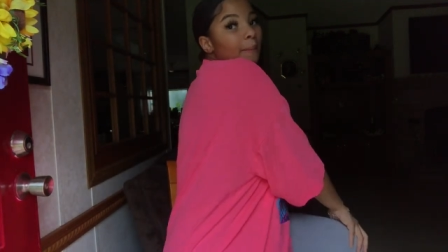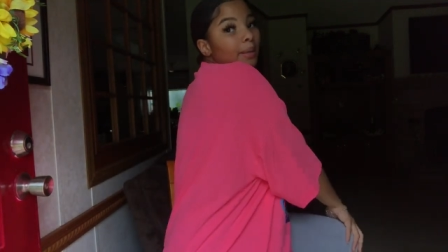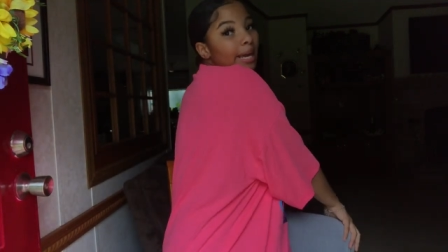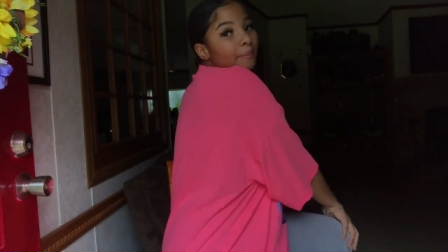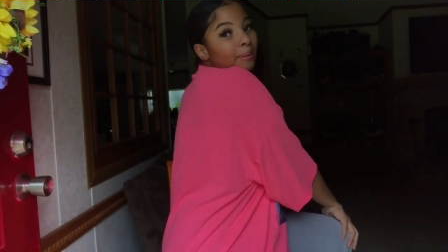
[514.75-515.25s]

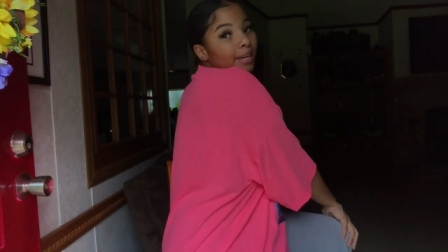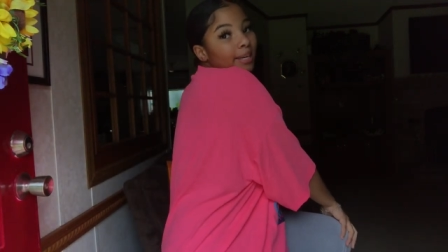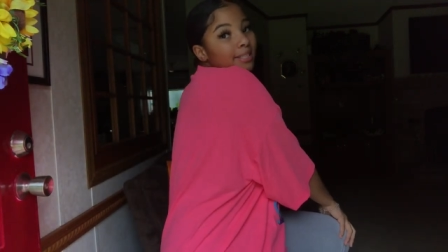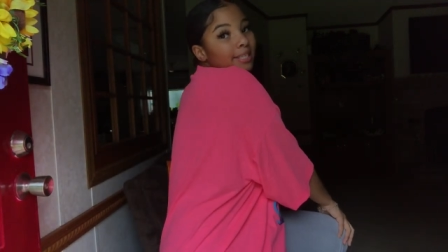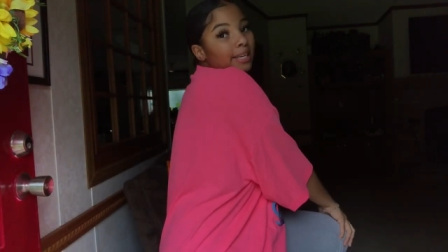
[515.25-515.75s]
Plain
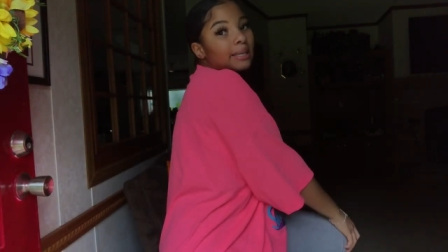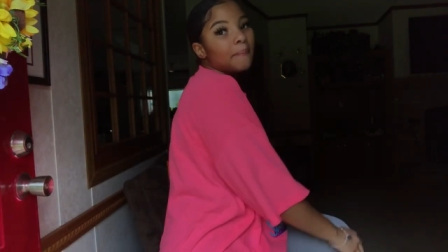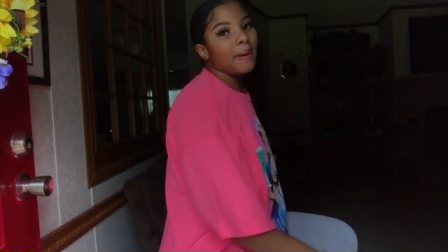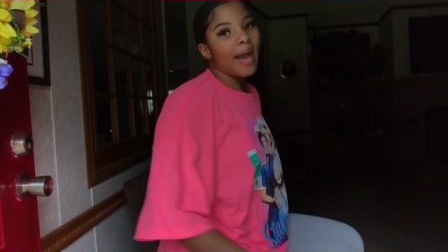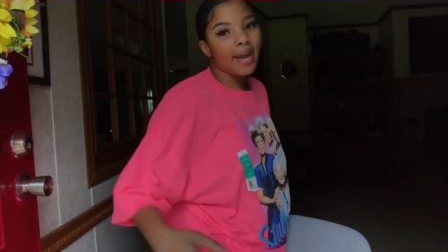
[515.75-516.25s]
pink tee in the
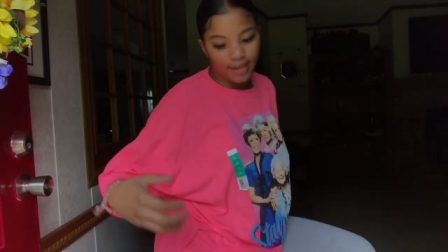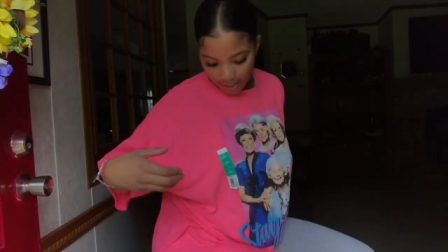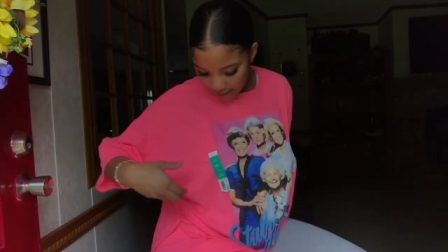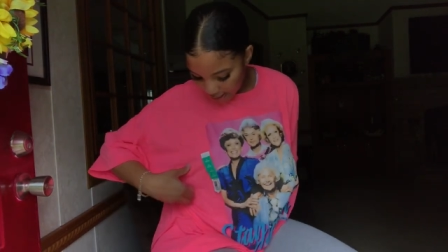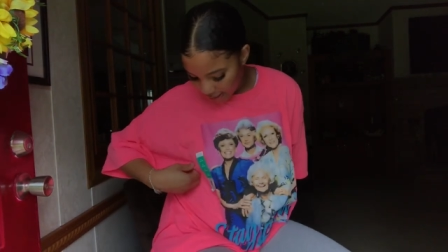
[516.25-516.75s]
back
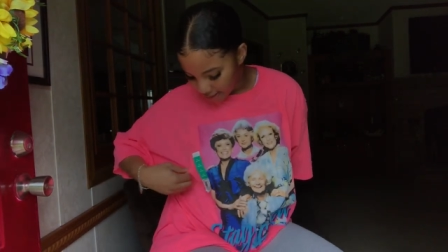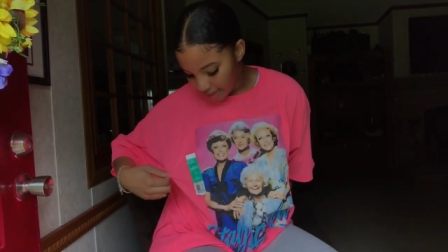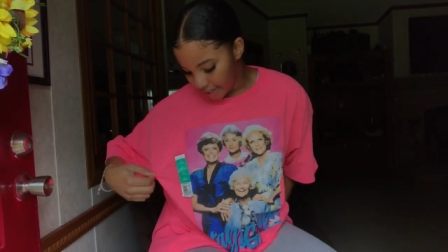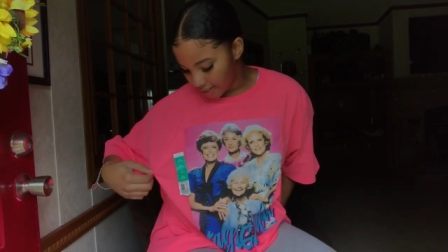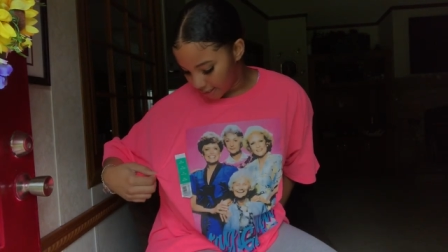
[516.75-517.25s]
it is
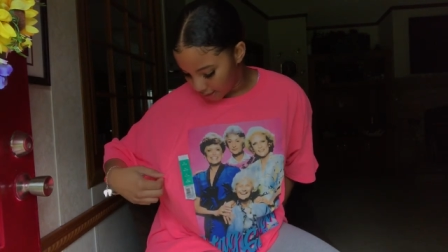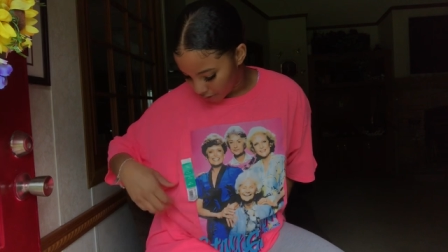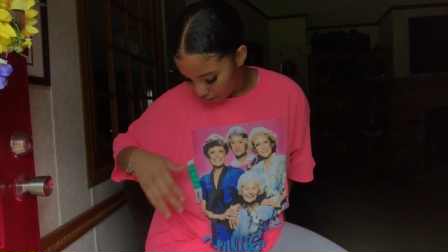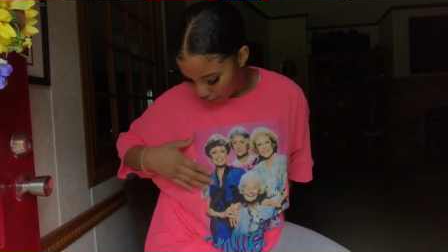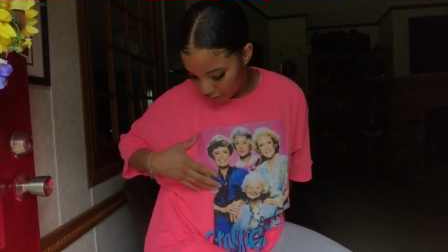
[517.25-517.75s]
not
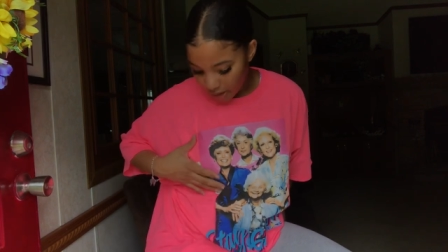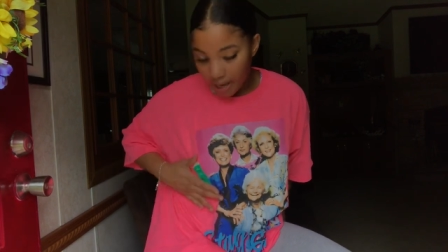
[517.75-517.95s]
see-through.